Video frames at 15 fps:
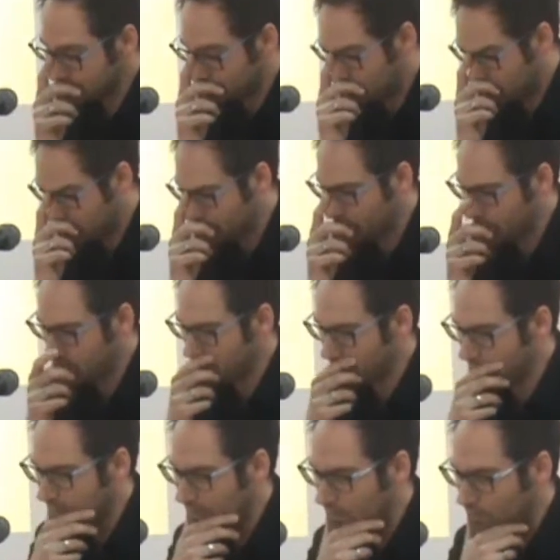Nazis
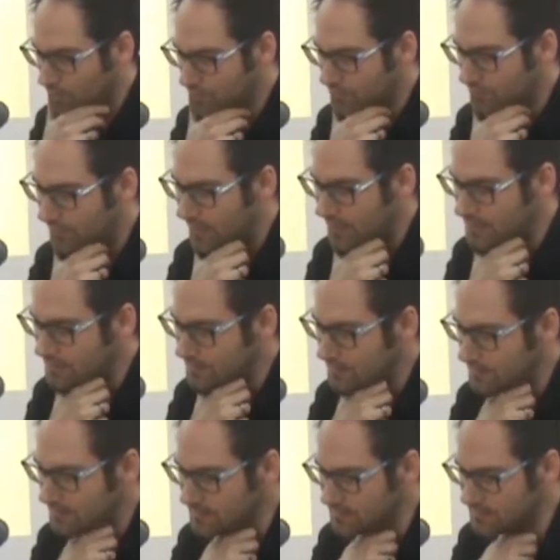probably hoped to
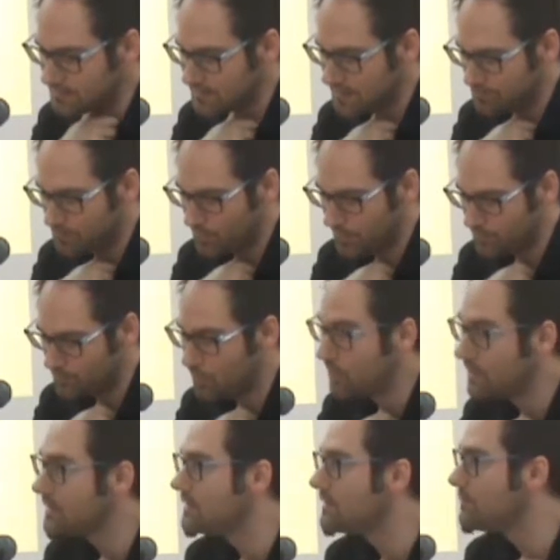find in this
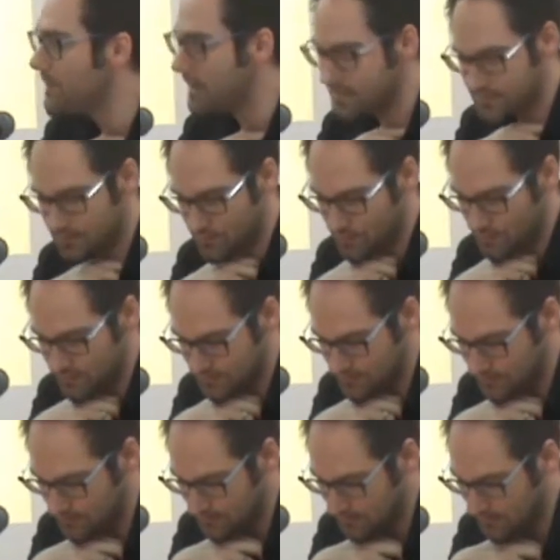some important
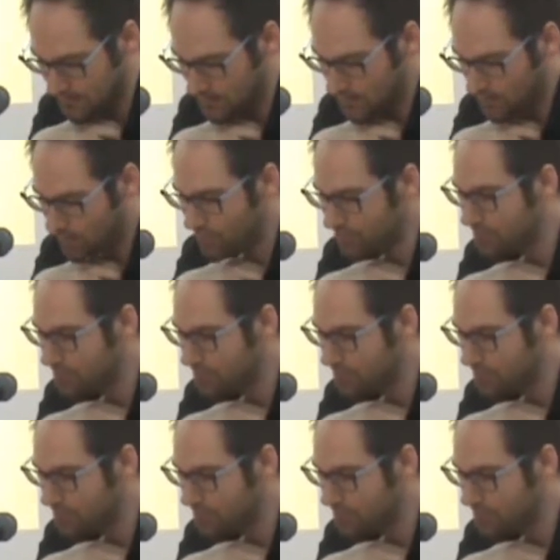messages